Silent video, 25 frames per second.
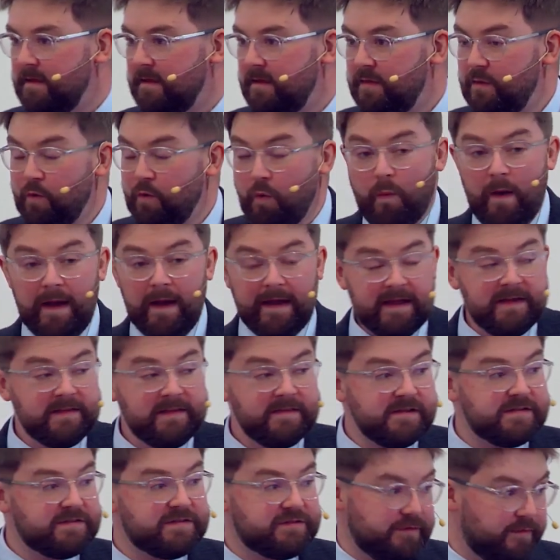The
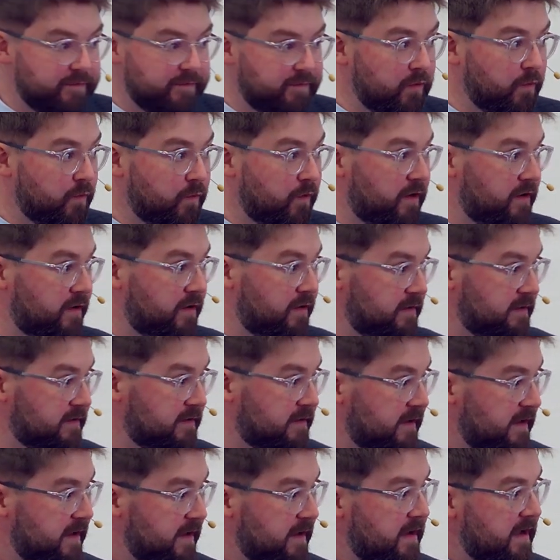wickedness of the world
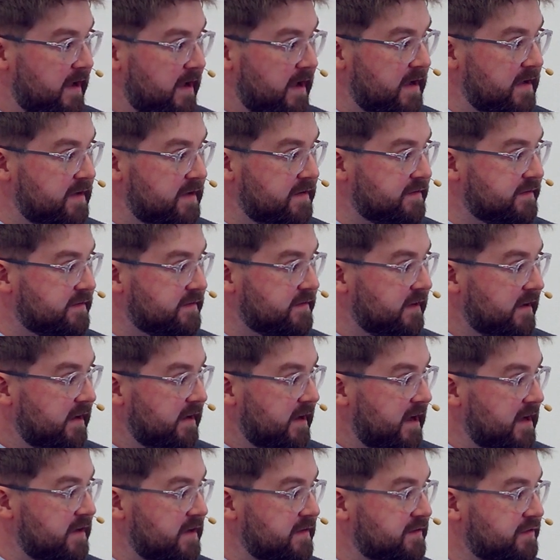is,
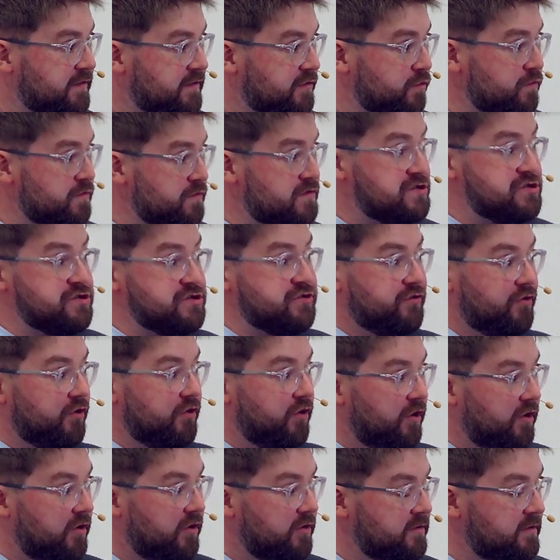is so
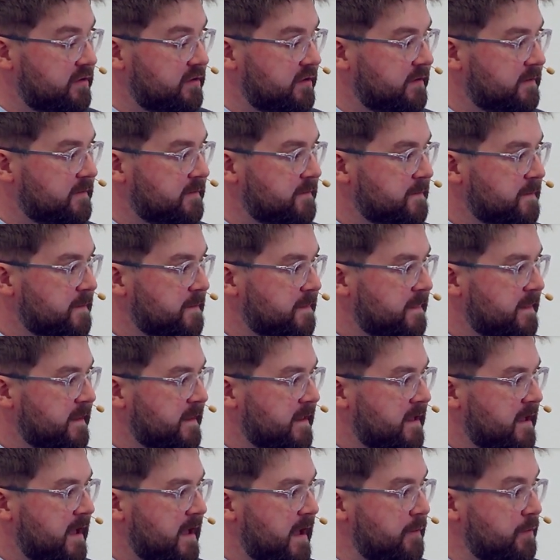strong,
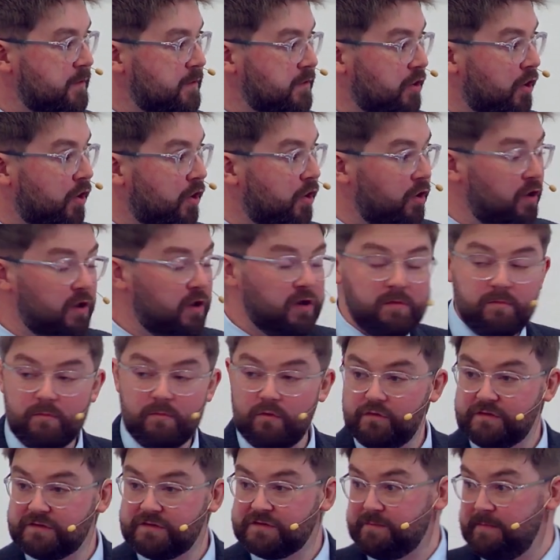it would
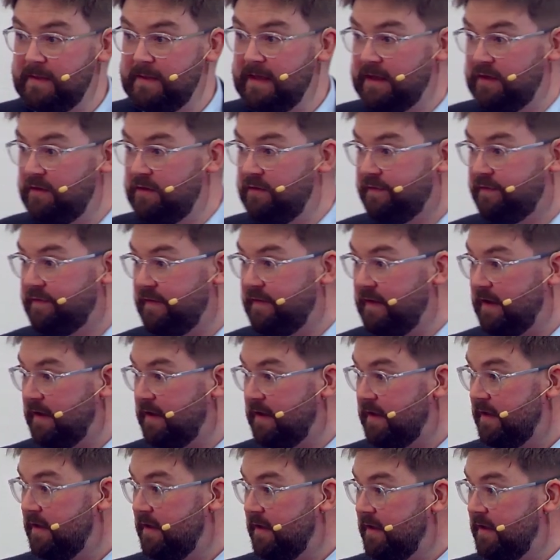almost make you think